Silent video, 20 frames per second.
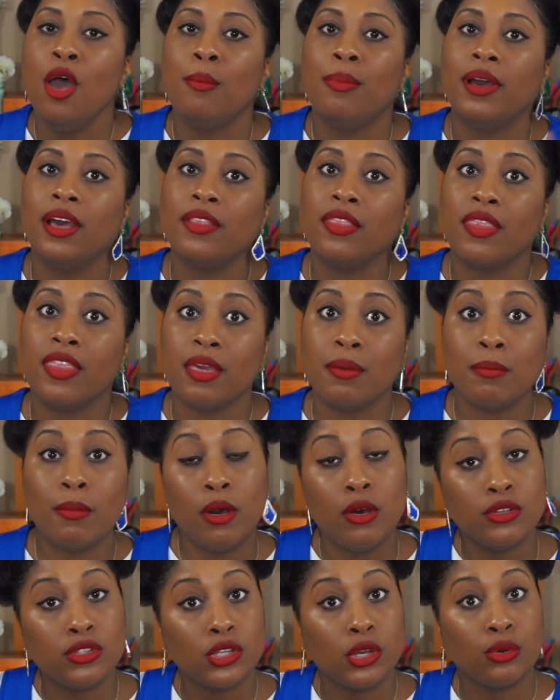But the
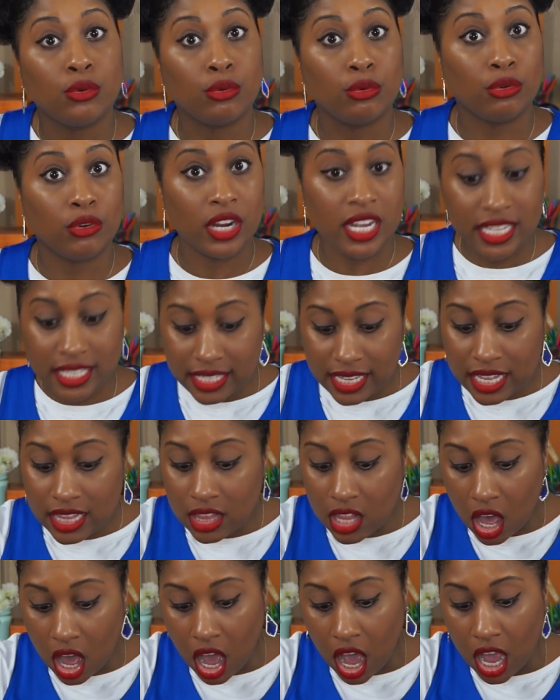most recent
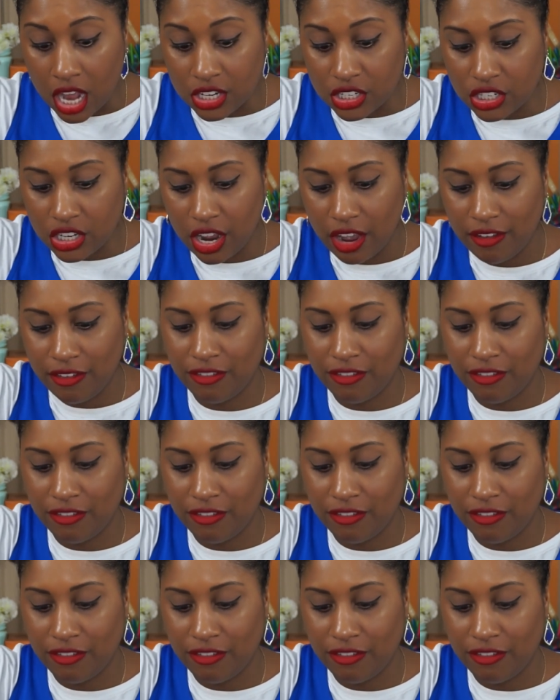launch